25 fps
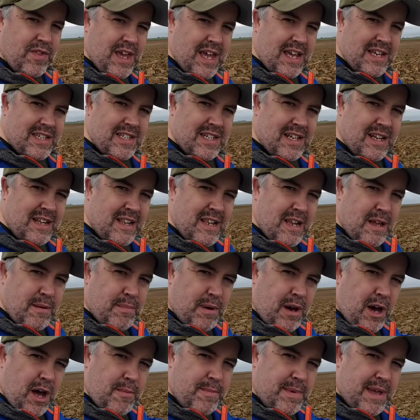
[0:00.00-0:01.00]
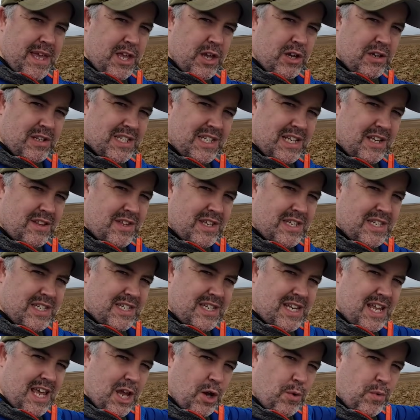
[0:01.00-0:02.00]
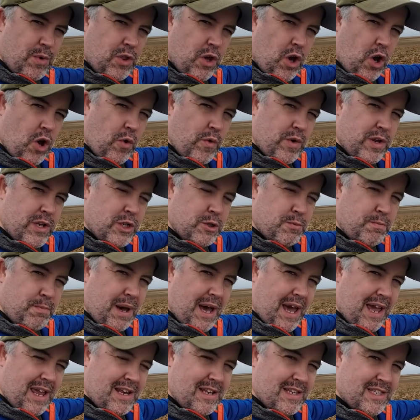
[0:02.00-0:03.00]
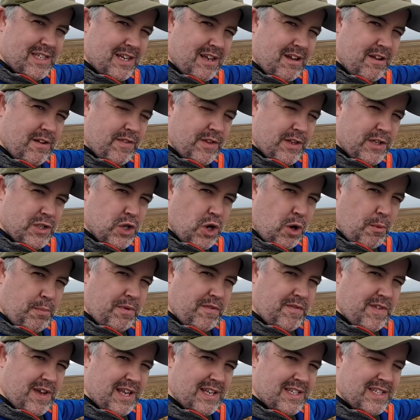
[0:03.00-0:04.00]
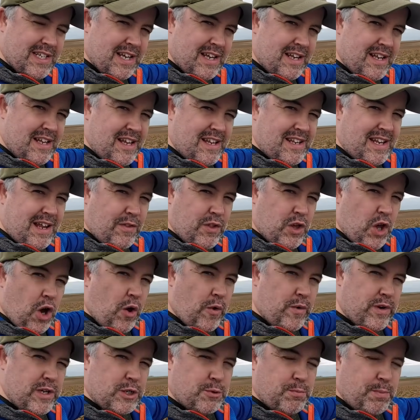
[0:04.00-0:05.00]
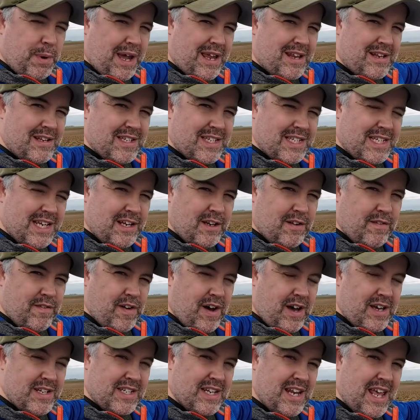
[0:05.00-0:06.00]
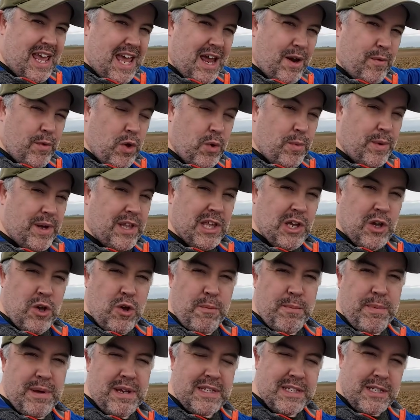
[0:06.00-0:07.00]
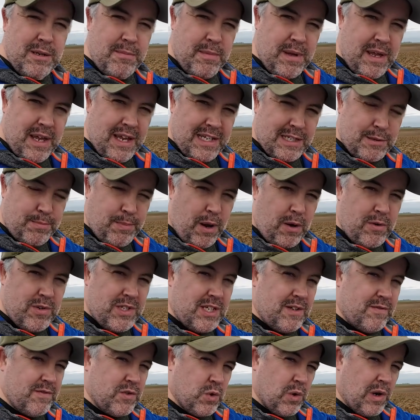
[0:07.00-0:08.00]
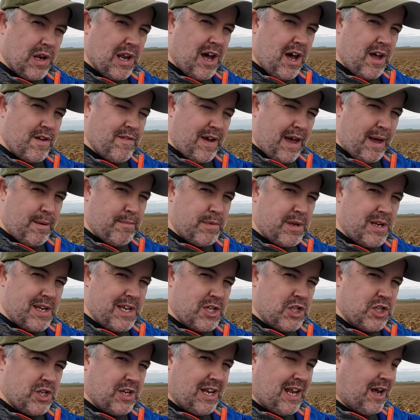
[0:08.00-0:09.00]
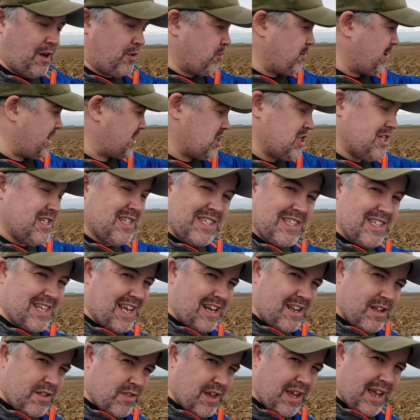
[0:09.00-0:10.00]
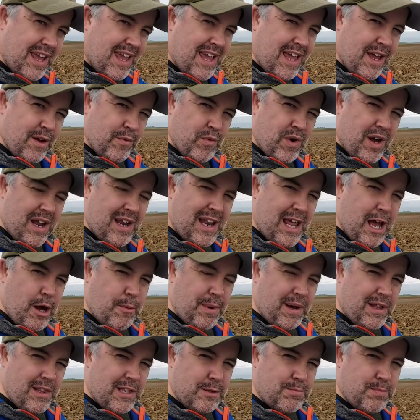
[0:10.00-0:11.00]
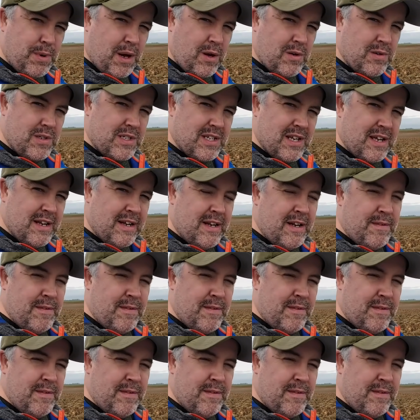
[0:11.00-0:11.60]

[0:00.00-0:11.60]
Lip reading: this. Behind me here you can see this stick with orange paint at the top of it. Now, the orange paint signifies an area where there could be some explosives or live ammunition. Now, there actually isn't anything here right now by this post,